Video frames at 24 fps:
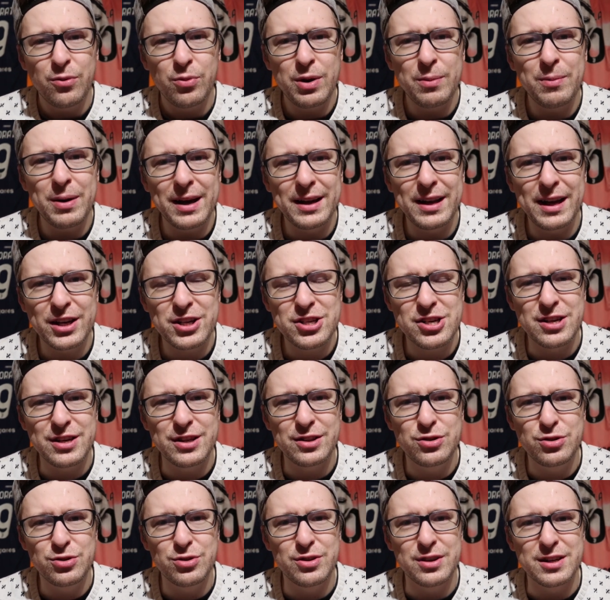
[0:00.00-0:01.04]
we might
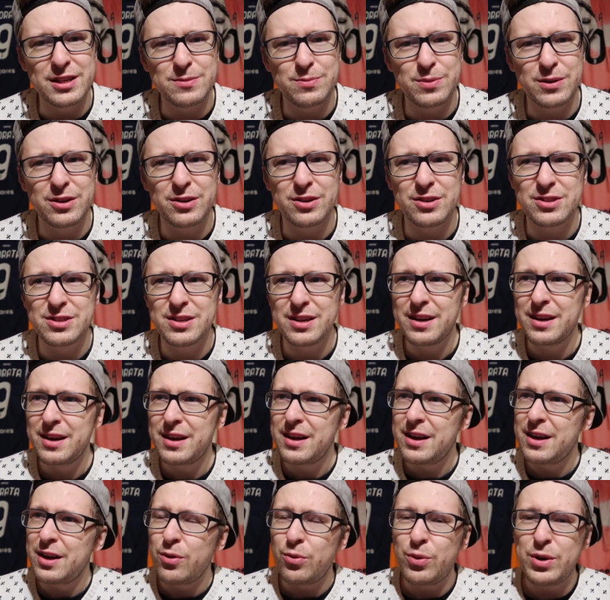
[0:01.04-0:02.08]
actually do this because
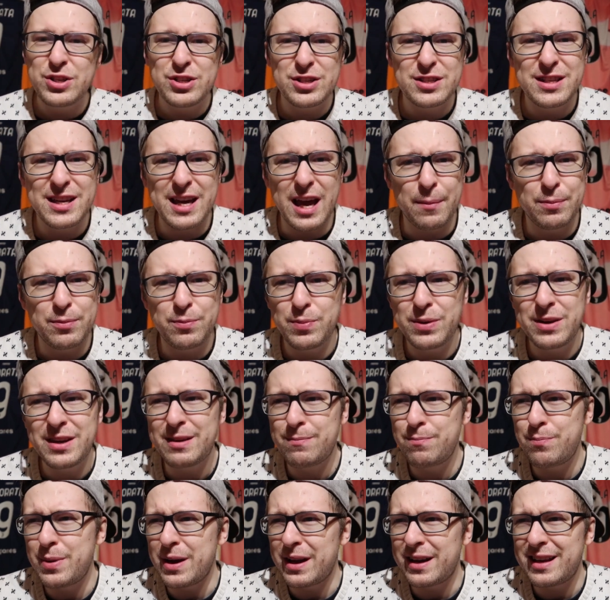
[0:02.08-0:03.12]
we just kept
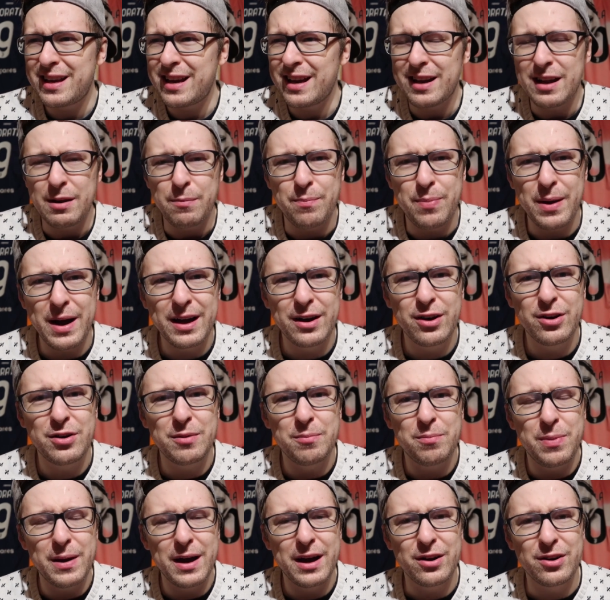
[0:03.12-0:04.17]
getting better
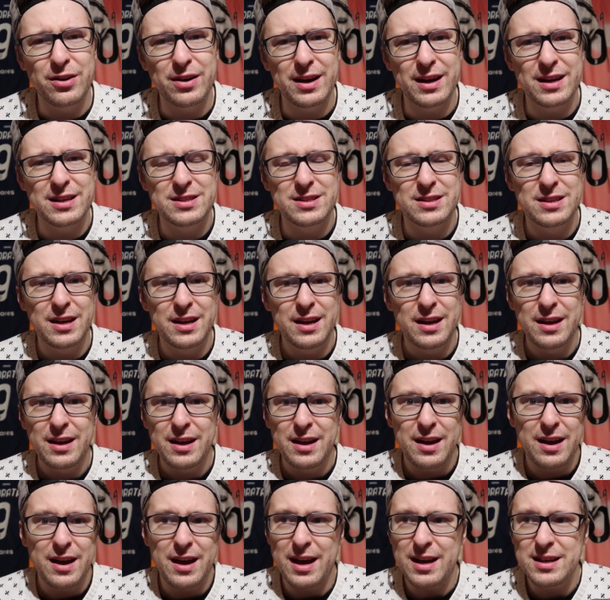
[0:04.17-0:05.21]
and better
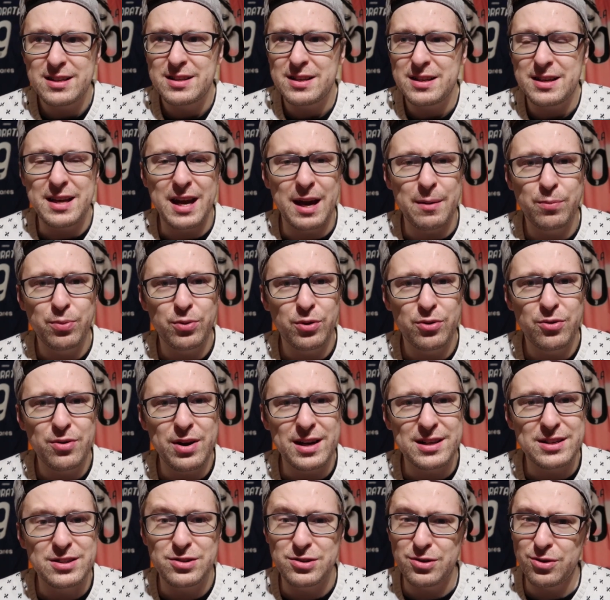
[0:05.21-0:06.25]
as the game
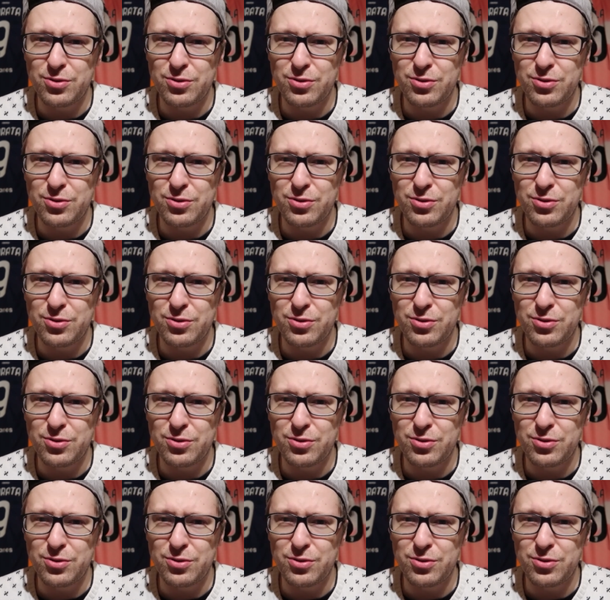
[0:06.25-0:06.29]
progressed.